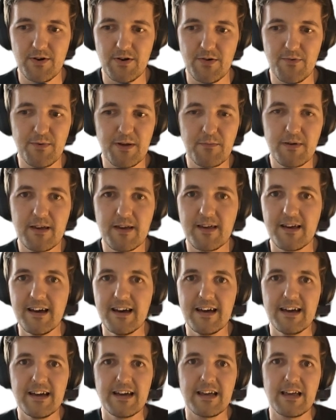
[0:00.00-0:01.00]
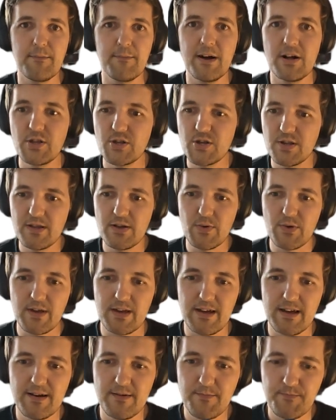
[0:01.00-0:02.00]
Maybe imagine that you
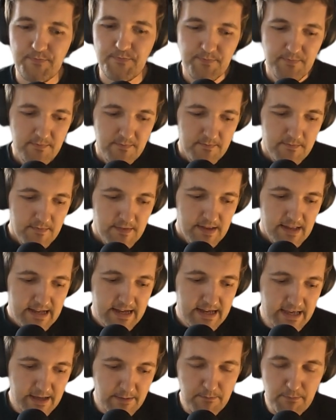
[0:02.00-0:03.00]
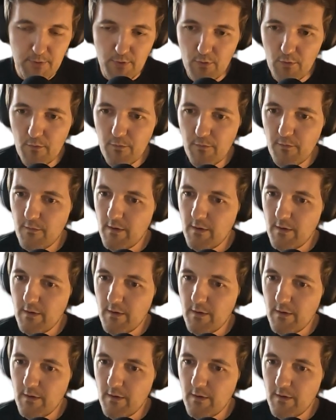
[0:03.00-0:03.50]
can improve